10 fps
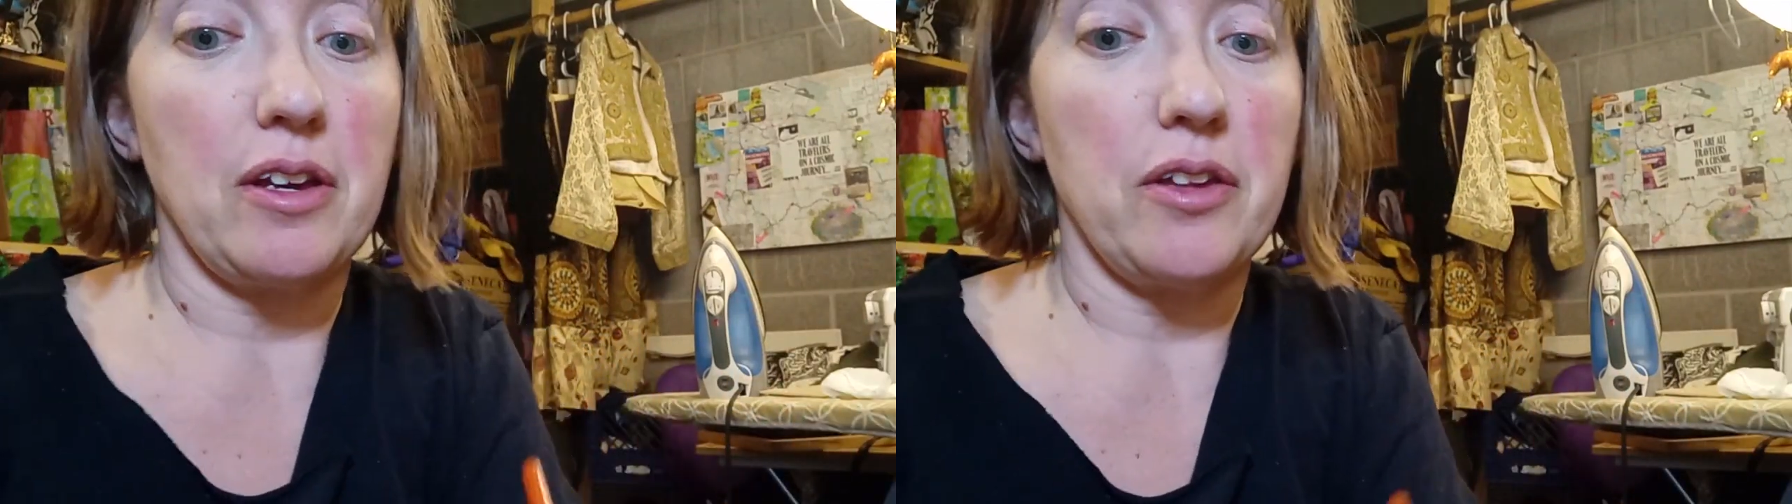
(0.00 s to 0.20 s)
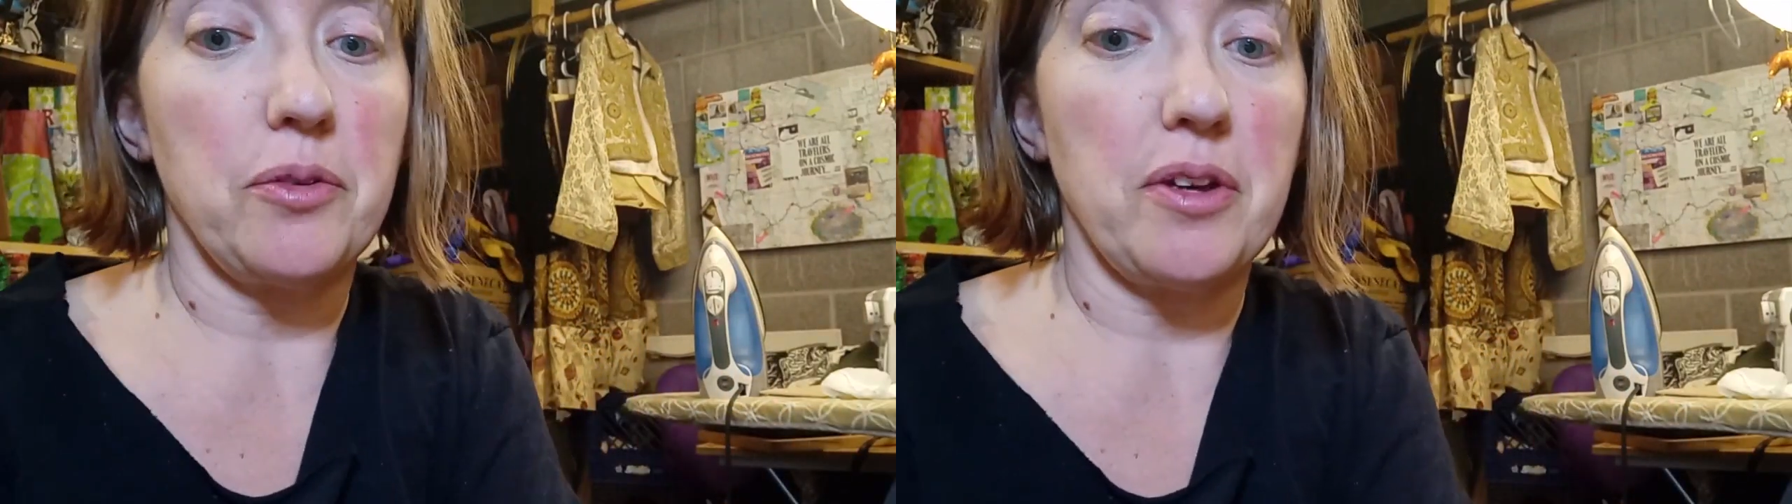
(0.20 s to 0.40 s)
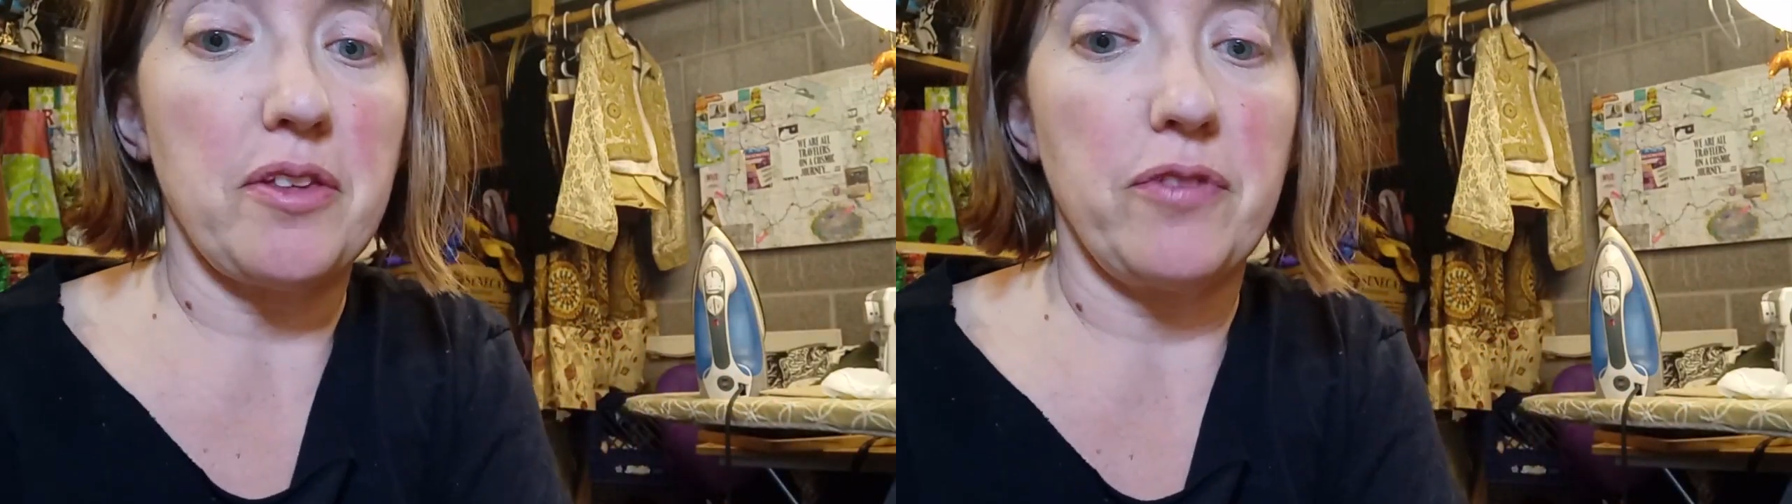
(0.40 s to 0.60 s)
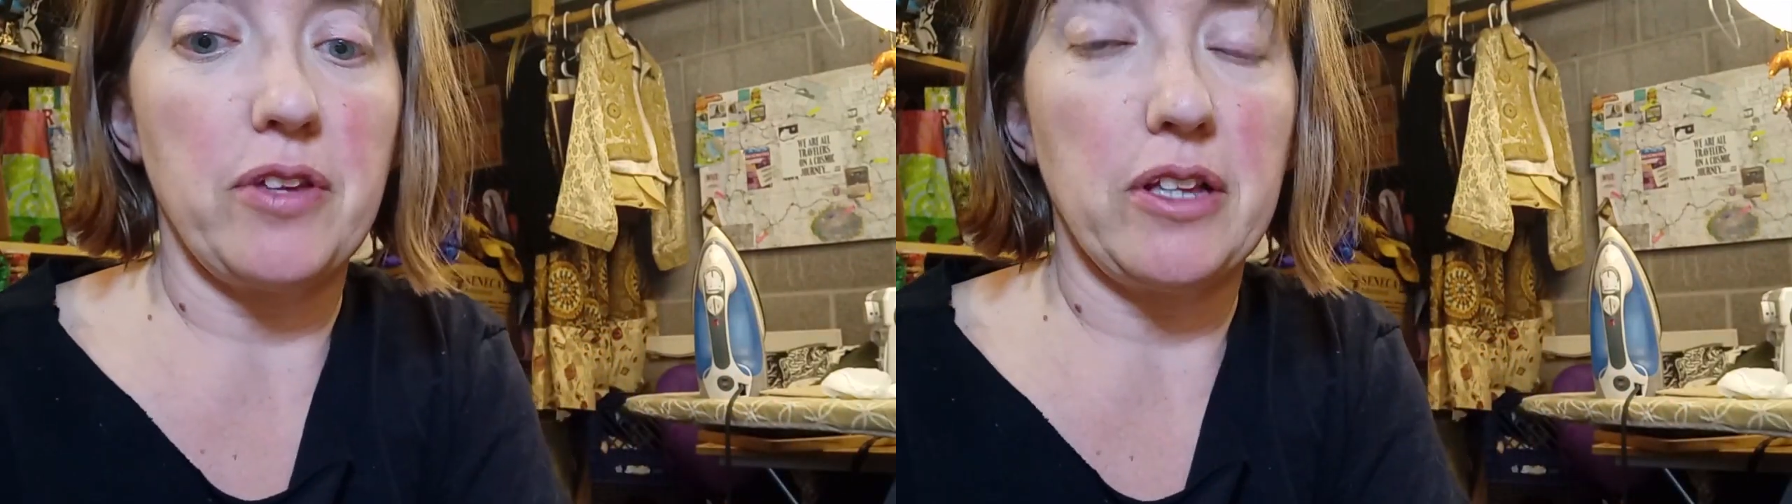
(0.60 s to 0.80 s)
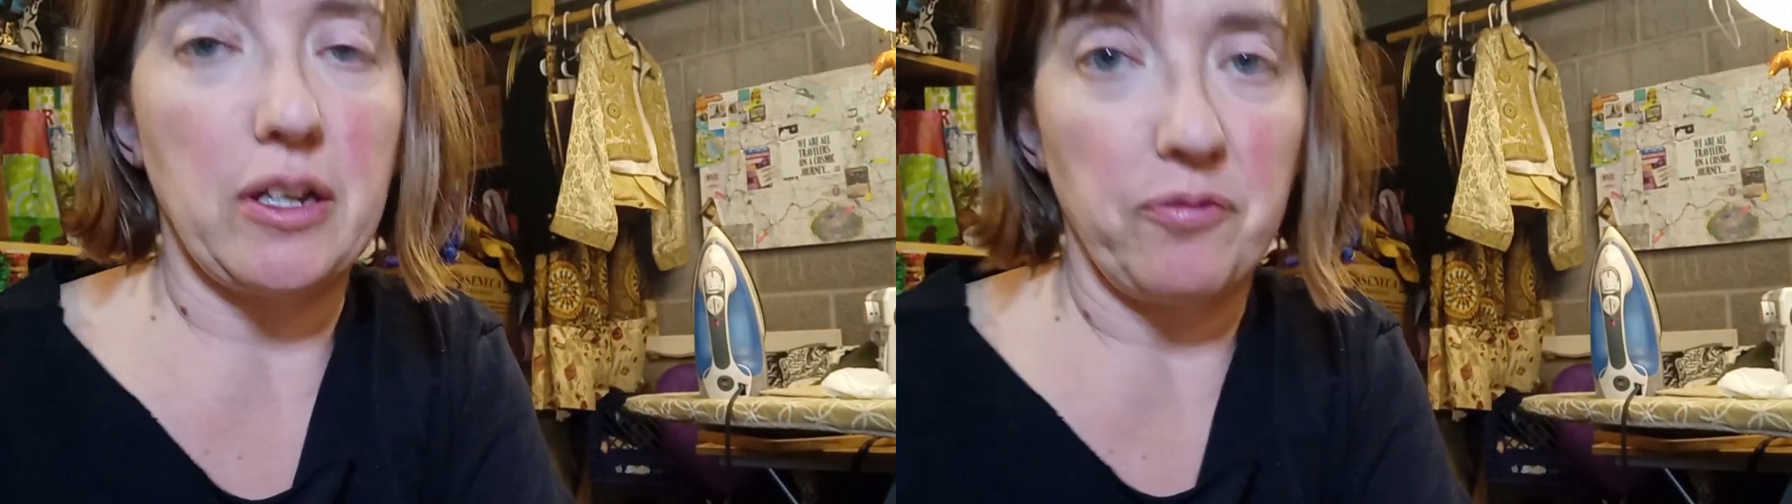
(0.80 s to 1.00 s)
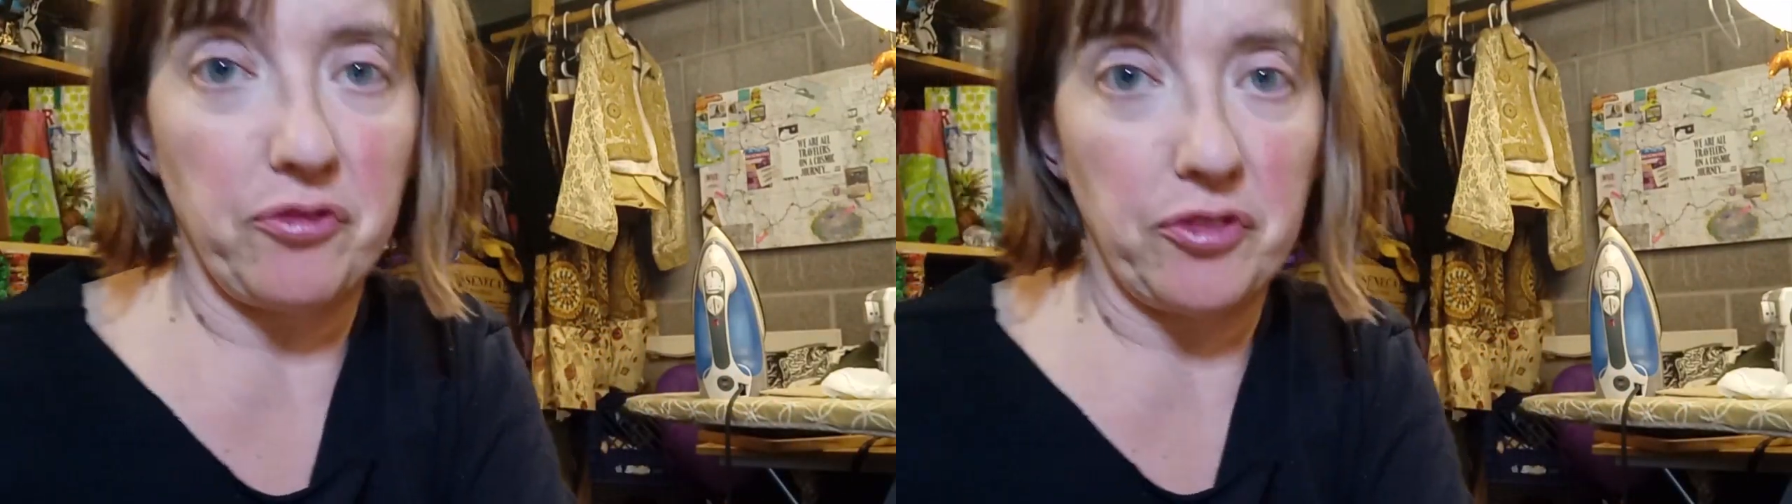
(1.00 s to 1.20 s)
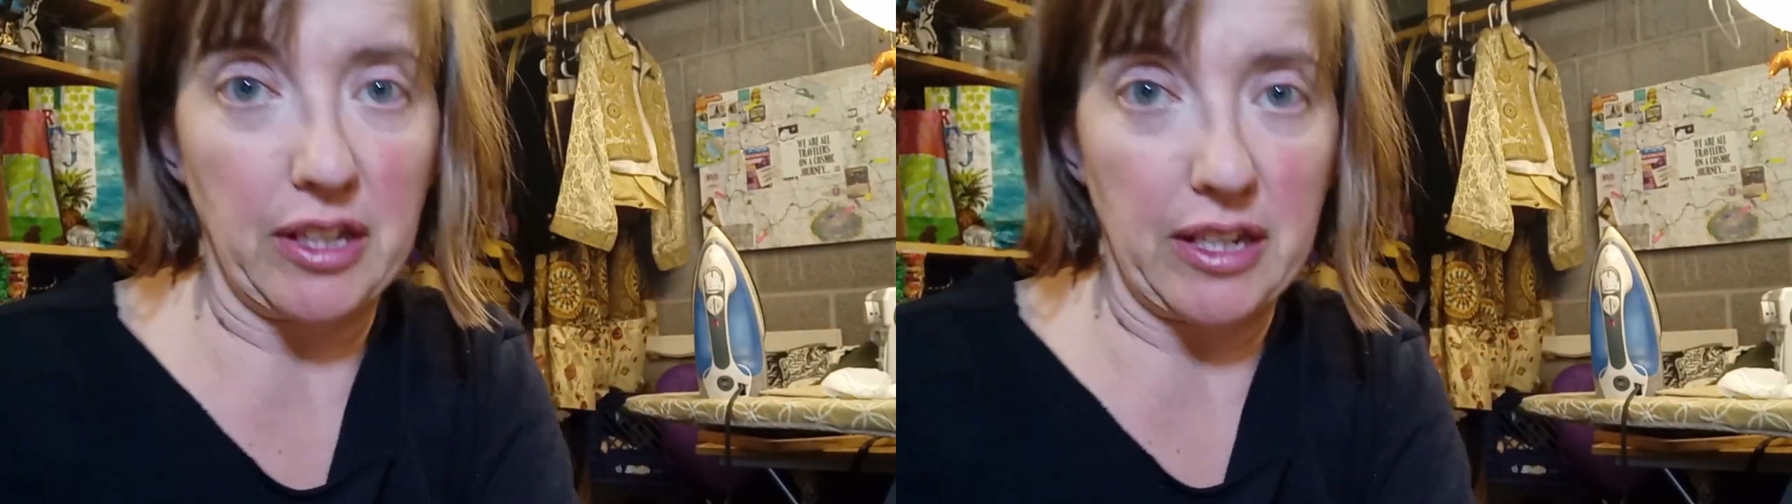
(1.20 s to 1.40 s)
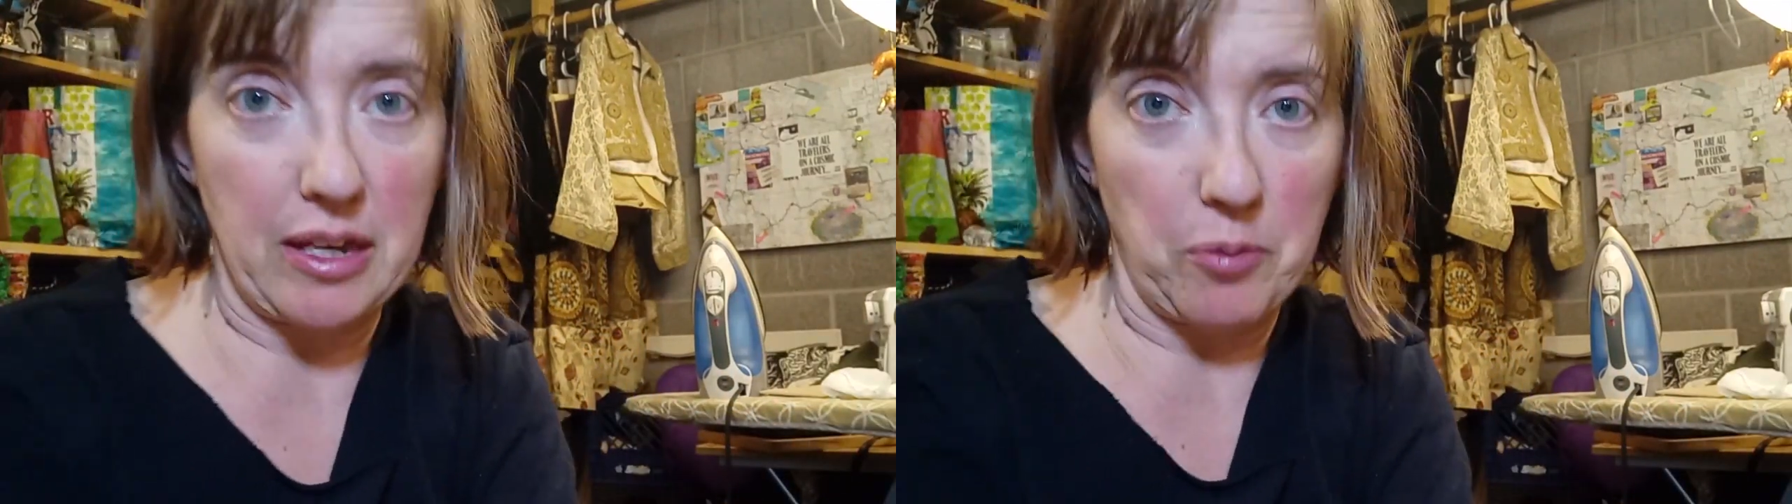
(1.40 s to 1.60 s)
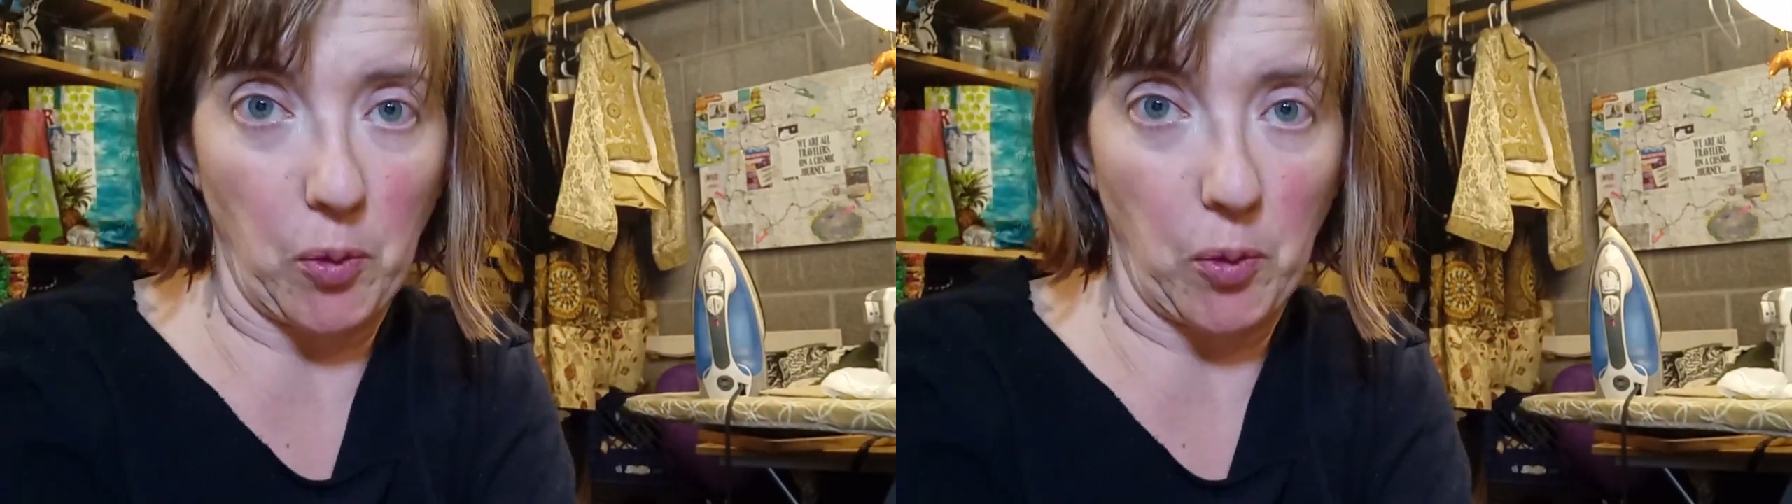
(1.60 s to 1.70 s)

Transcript: Otherwise, I feel like I'm flinging